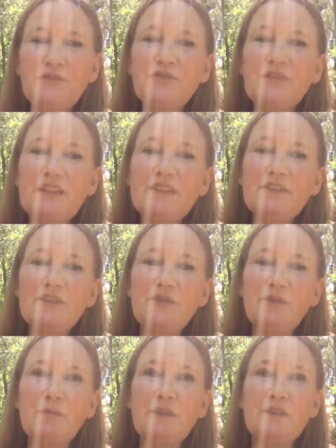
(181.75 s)
trees and
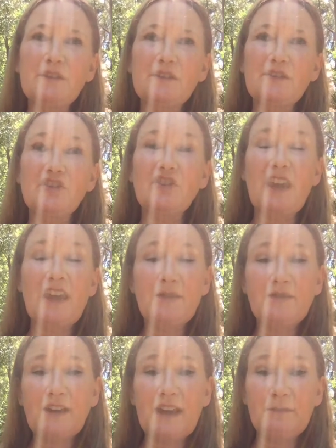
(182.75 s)
humans share
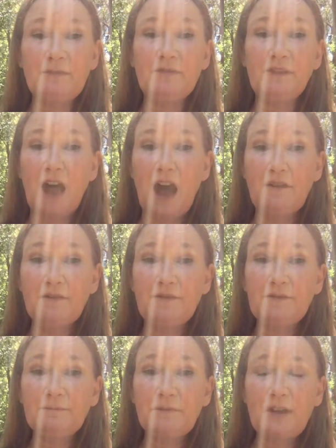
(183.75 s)
the flame of love.
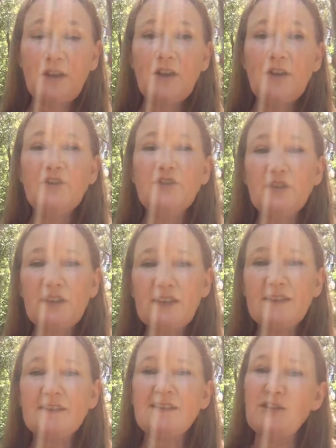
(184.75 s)

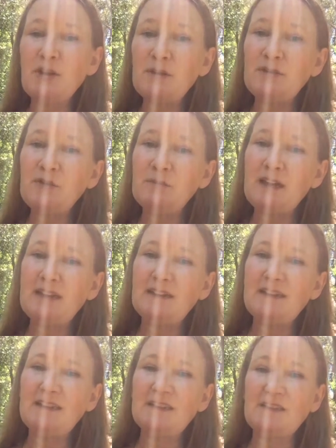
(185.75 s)
Trees serve
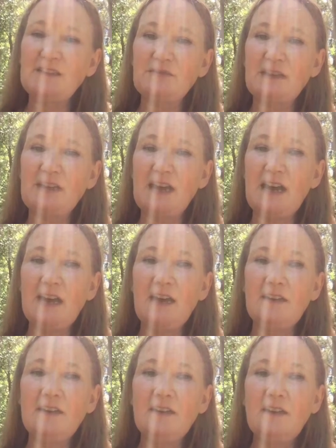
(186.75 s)
humanity in this
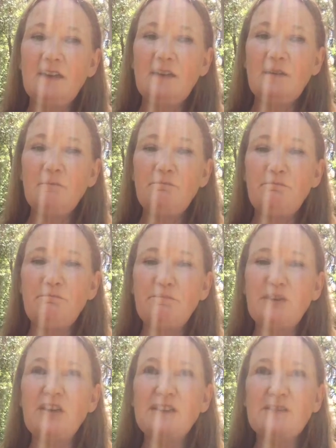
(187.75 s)
regard
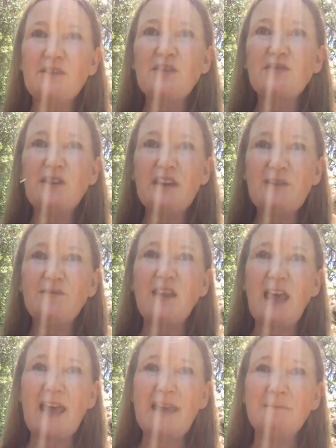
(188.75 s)
because of the 3
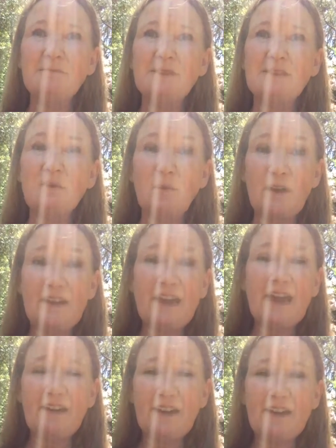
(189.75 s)
flames that we
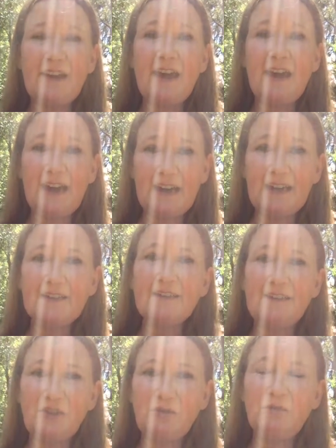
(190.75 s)
carry in our hearts
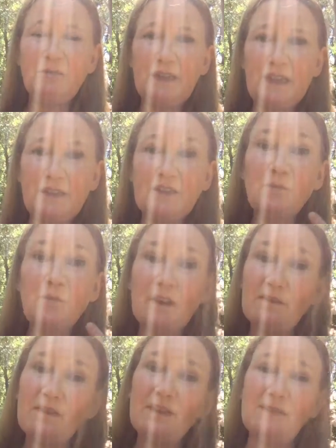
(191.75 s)
as human beings. One of those